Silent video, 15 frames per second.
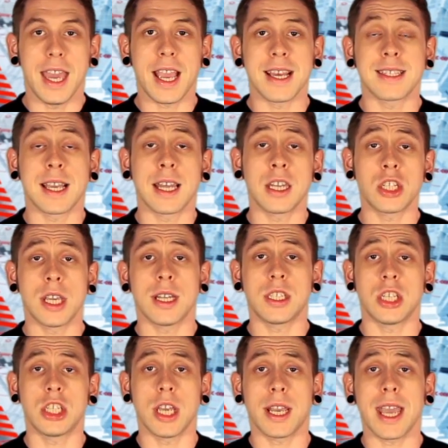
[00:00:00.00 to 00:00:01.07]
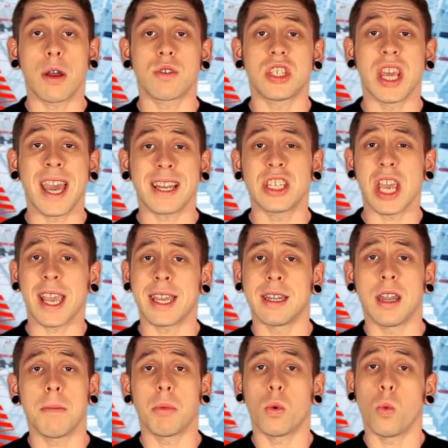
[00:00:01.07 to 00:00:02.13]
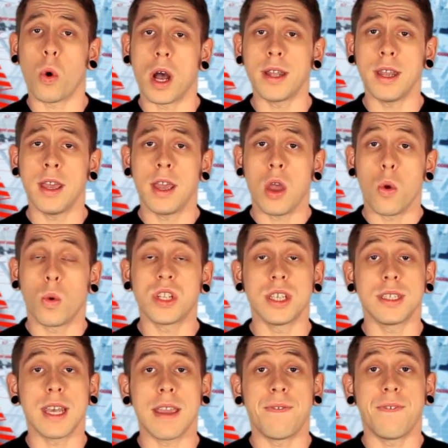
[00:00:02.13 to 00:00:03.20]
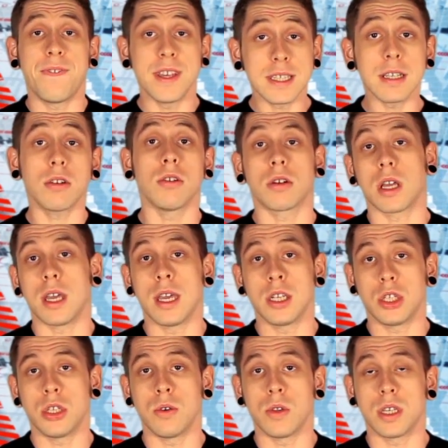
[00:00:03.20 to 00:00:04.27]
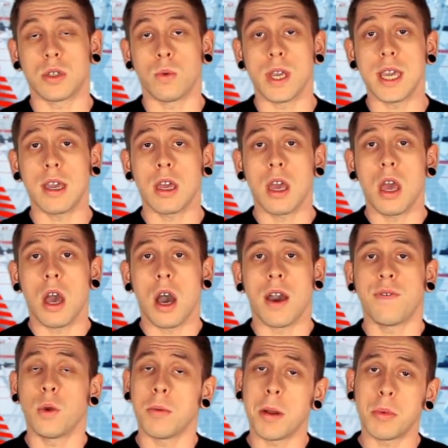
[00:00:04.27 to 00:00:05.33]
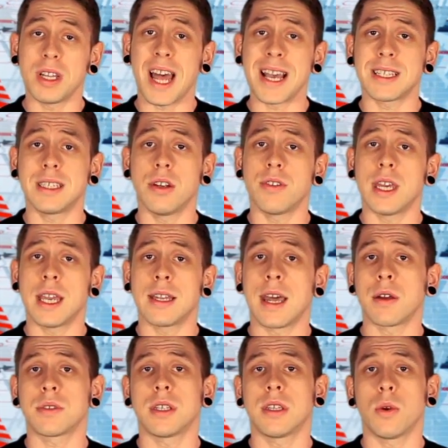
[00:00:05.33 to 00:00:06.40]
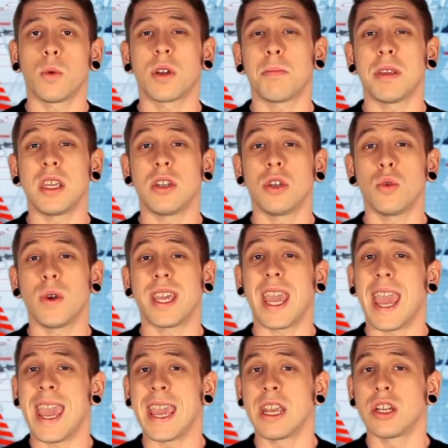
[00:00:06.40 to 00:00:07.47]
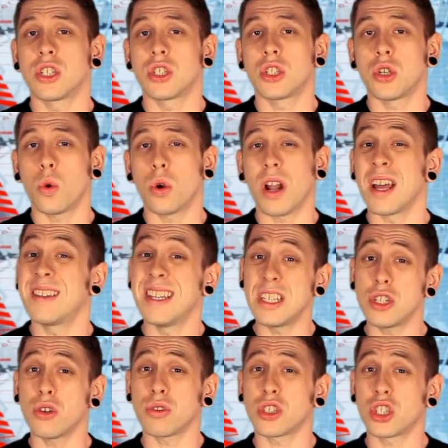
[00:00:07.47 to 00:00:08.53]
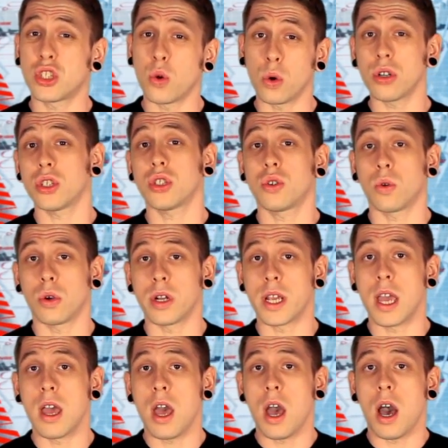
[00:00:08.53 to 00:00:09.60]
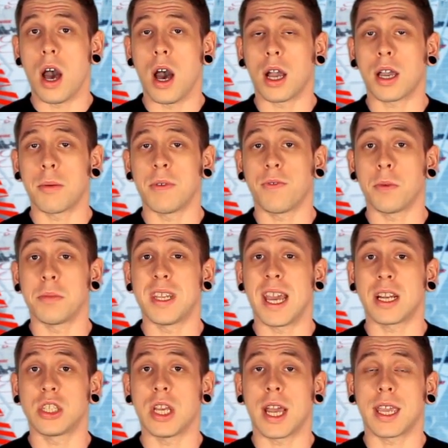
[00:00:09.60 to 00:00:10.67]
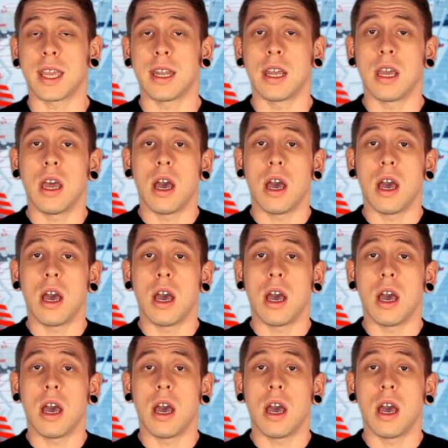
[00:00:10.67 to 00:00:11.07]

Hey guys, I got a chance to check out Tech Jacket number one, which is a physical issue this week. Uh, if you remember last year, they announced that they would be doing a short, a digital short story uh, coming from Tech Jacket.